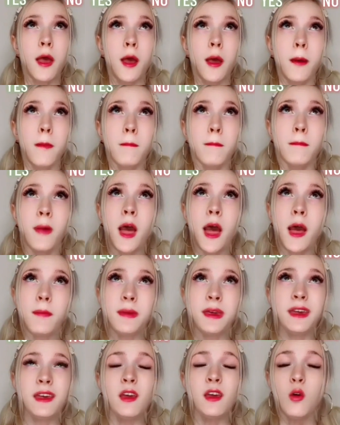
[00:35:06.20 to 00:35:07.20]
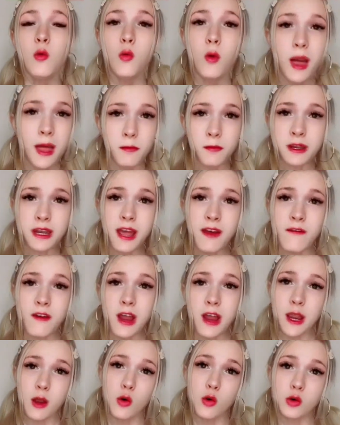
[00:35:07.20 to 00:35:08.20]
Mommy, why whenever I
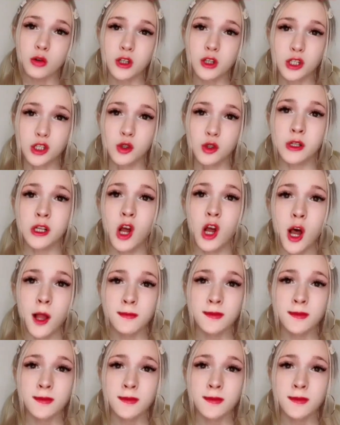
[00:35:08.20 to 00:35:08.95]
hold onto an object...